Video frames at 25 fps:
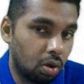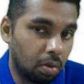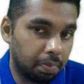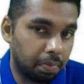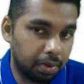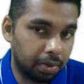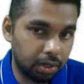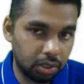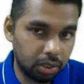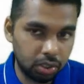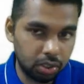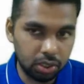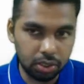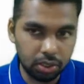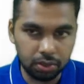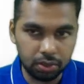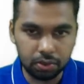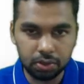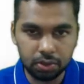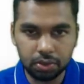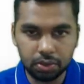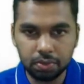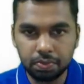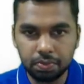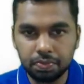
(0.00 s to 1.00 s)

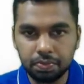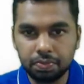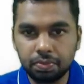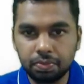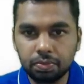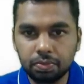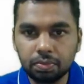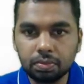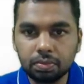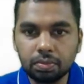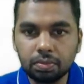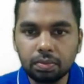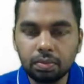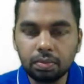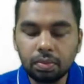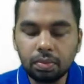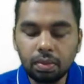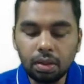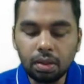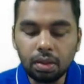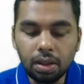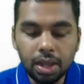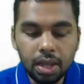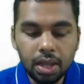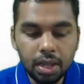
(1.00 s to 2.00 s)
operations.
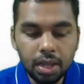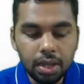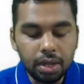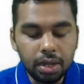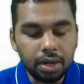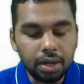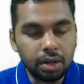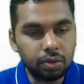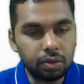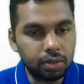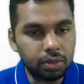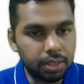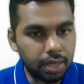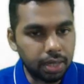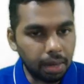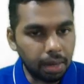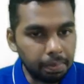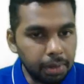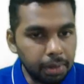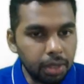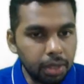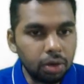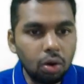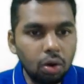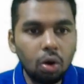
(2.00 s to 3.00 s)
Now the
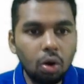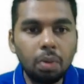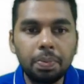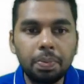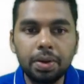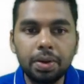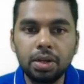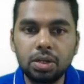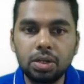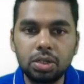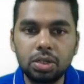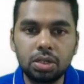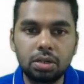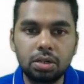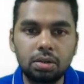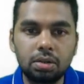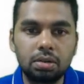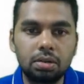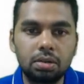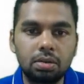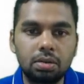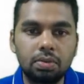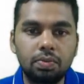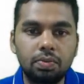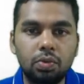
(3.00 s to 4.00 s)
doubling
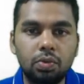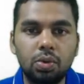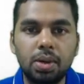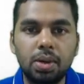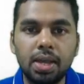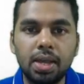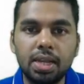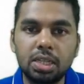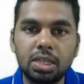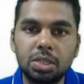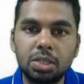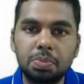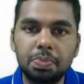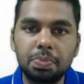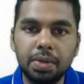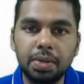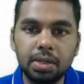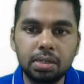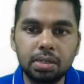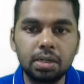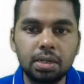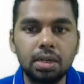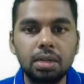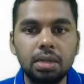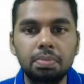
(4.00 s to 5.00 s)
operation would
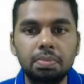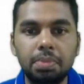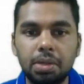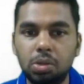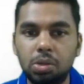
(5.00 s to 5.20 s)
especially be